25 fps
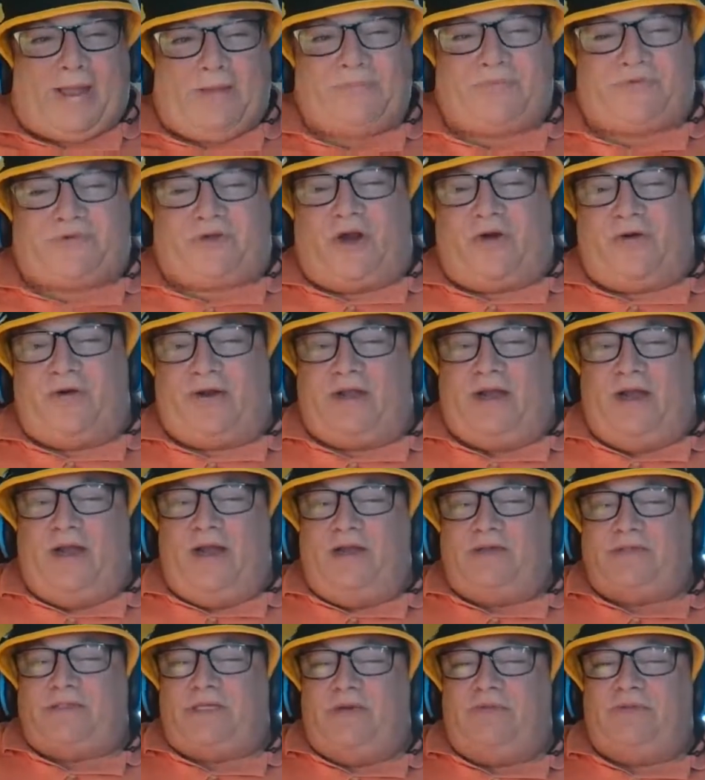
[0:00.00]
I'm sorry,
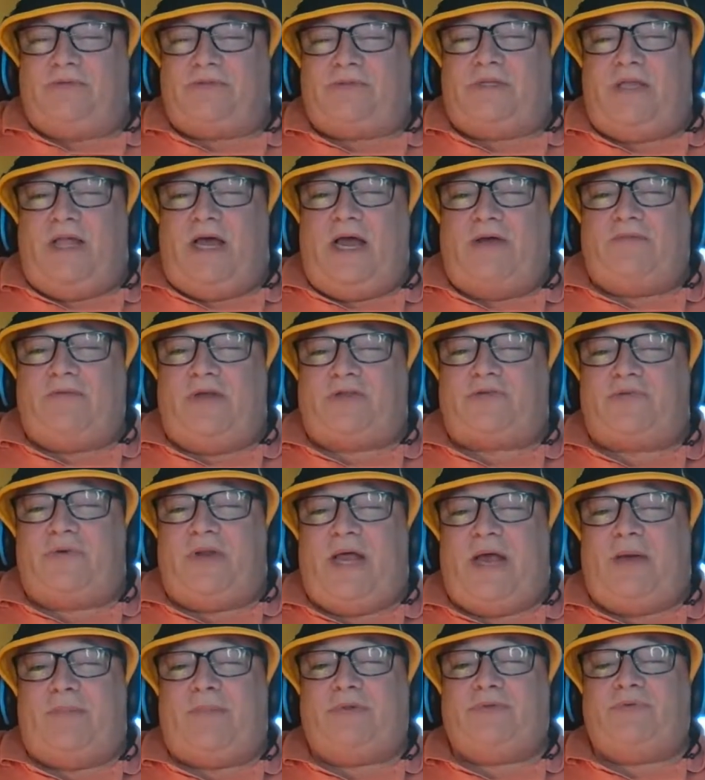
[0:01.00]
guys. That was live. That's what
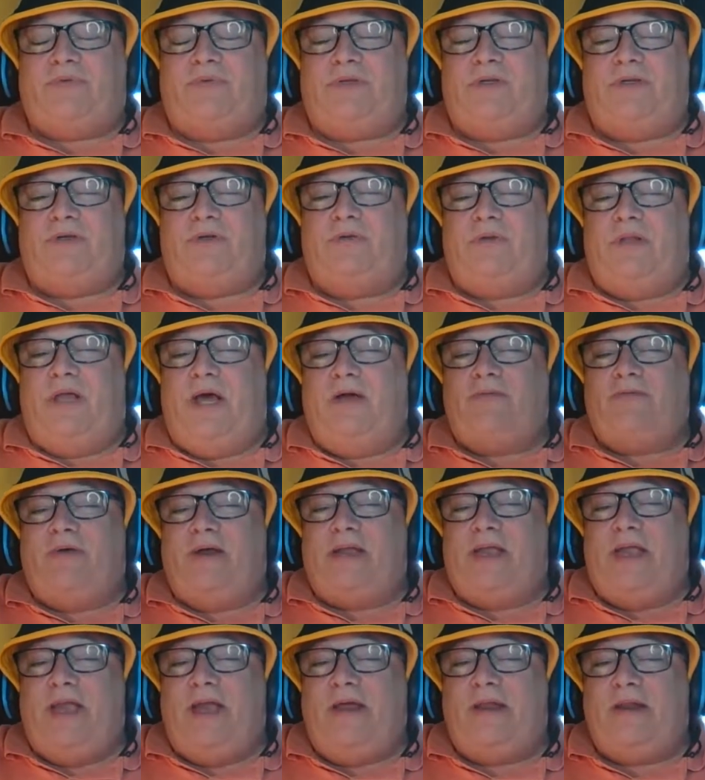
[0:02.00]
happens when you do live. I
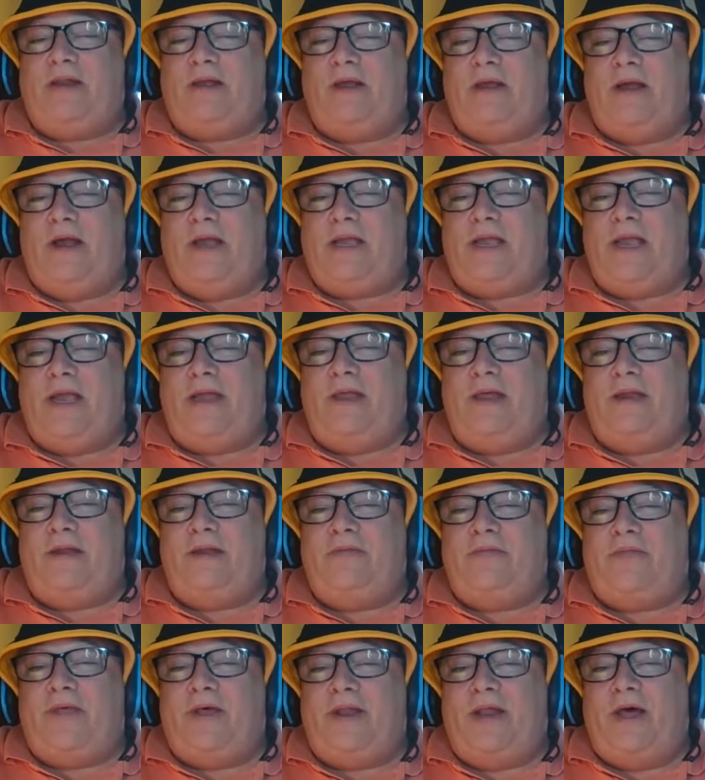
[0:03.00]
can't
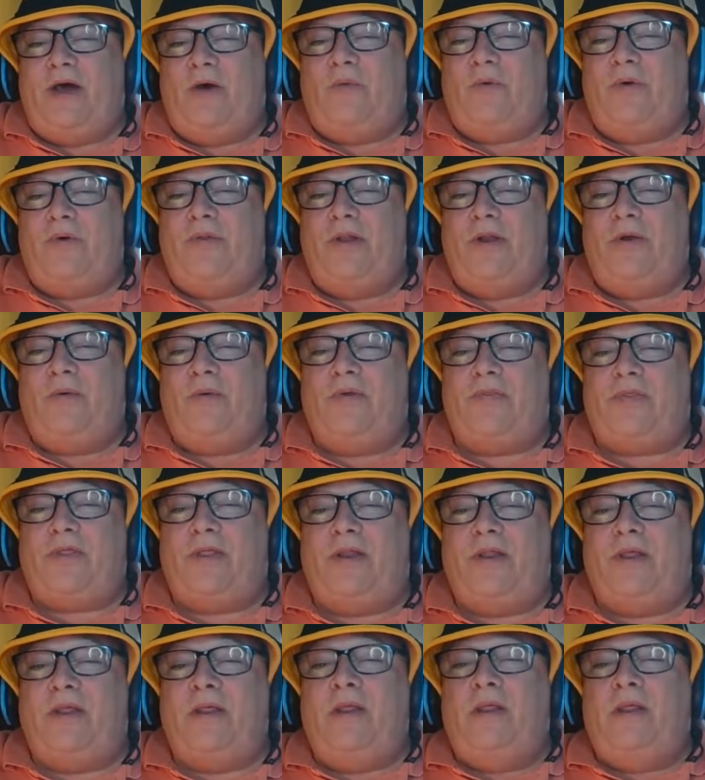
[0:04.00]
edit that out. We're there with it.